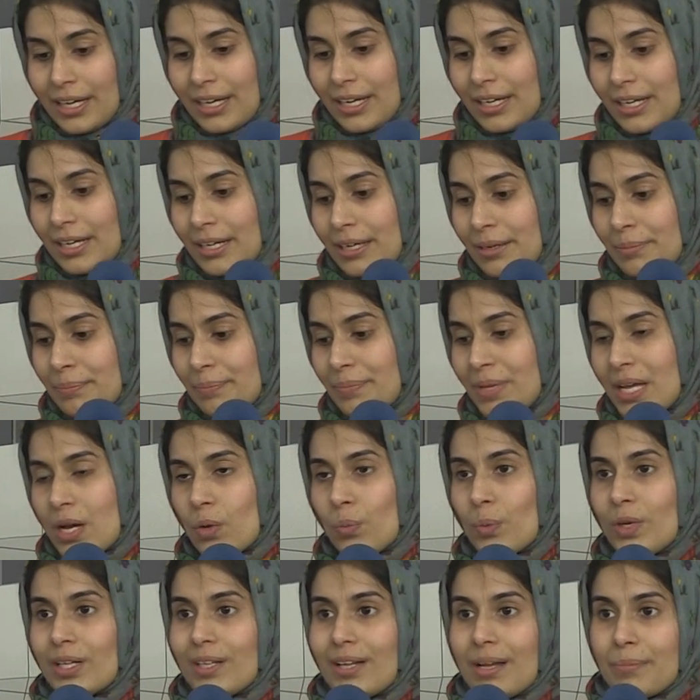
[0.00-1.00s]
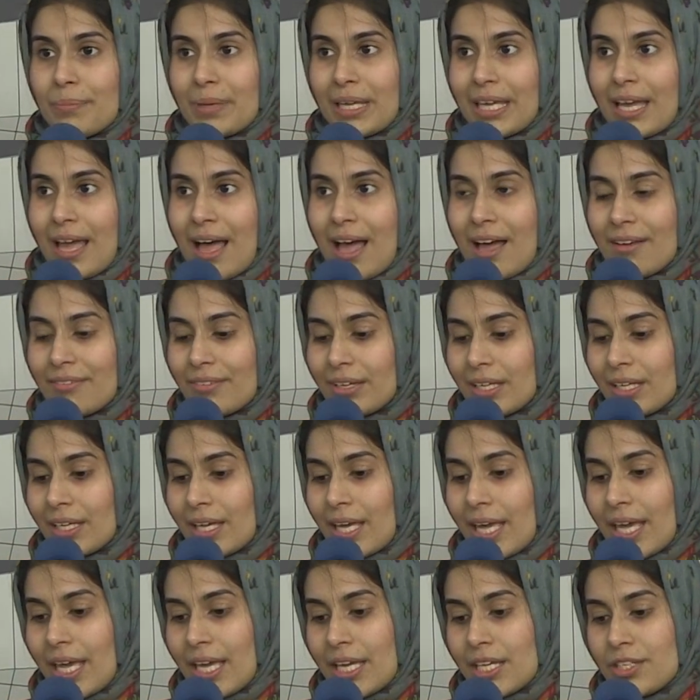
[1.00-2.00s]
We'll be
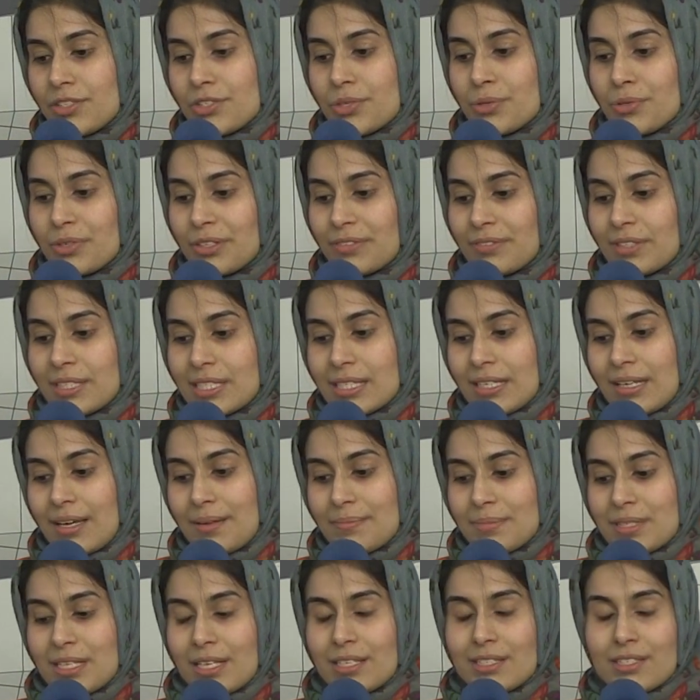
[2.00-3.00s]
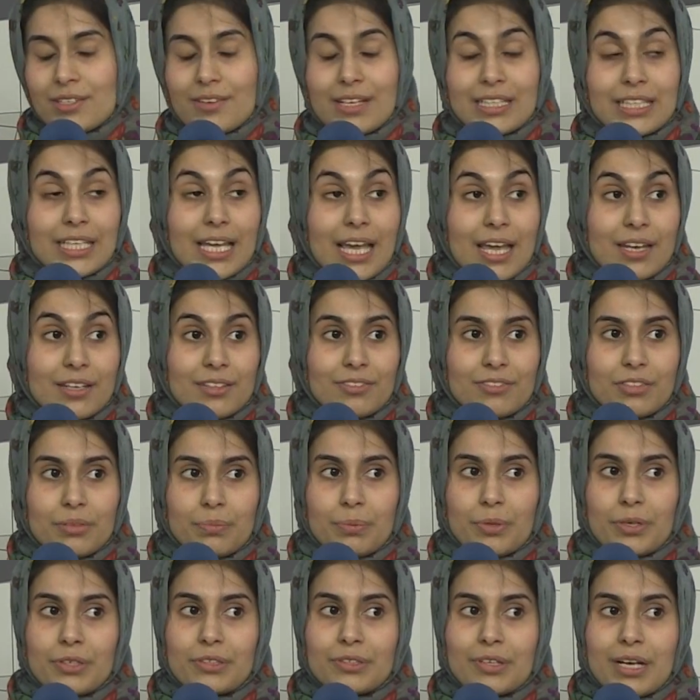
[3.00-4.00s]
having a tour of the Salaam Center at the end of
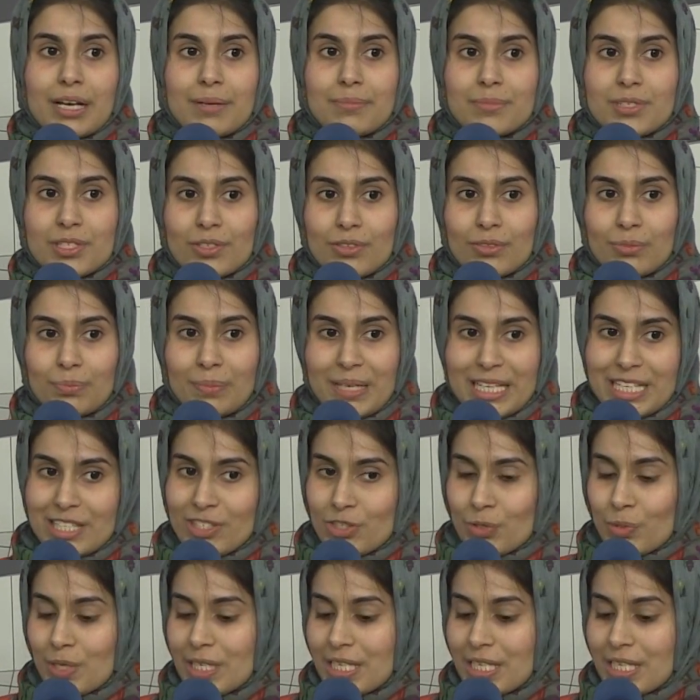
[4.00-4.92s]
the program, so please